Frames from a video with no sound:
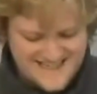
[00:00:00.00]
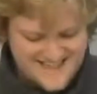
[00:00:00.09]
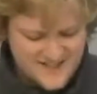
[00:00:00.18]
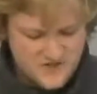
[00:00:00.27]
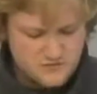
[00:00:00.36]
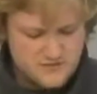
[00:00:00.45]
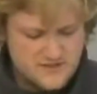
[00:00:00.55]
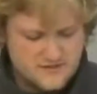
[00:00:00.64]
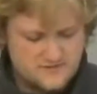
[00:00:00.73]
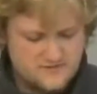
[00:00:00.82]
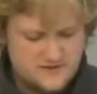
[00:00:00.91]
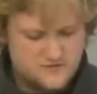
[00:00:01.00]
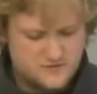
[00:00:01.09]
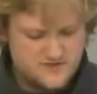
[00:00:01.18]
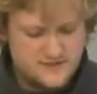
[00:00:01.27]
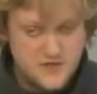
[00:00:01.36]
is reductive
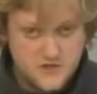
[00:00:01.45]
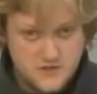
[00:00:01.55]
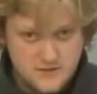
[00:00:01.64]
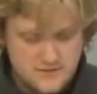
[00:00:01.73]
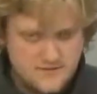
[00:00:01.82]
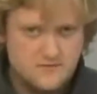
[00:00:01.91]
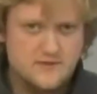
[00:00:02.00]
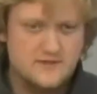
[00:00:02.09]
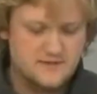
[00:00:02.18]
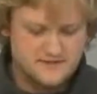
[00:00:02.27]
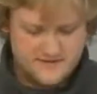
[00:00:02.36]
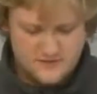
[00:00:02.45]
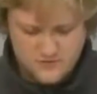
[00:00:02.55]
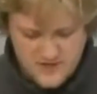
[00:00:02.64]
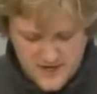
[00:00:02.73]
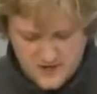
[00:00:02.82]
nitrosylation? Well, it is a
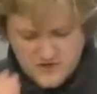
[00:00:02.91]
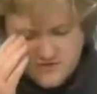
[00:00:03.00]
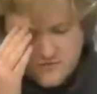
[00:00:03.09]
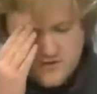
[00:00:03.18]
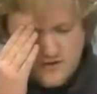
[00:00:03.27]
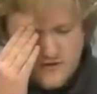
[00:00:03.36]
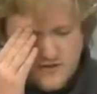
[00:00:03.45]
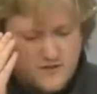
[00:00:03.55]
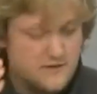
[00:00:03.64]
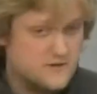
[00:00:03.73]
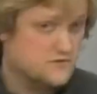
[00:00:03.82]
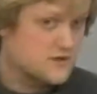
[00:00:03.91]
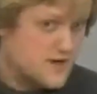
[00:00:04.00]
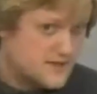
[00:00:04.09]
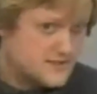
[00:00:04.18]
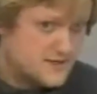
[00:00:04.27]
reaction where nitric
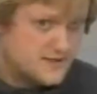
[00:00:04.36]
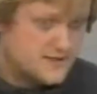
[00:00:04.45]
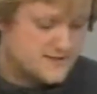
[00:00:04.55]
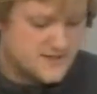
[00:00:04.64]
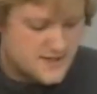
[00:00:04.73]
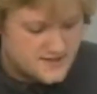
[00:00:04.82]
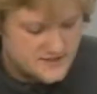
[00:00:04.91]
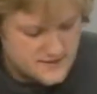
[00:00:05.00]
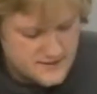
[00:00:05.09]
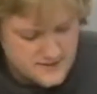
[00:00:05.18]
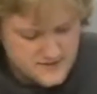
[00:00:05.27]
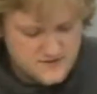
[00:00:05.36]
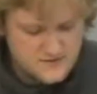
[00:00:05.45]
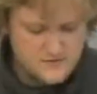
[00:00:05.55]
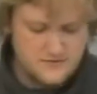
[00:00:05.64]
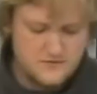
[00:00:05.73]
oxide gets oxidized
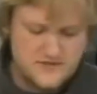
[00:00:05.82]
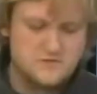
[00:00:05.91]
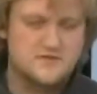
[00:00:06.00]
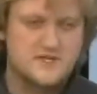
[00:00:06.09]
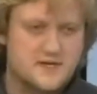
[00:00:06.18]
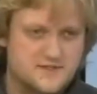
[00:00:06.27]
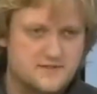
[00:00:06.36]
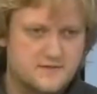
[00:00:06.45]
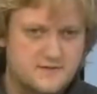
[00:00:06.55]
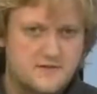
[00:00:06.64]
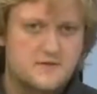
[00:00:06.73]
to nitrous acid,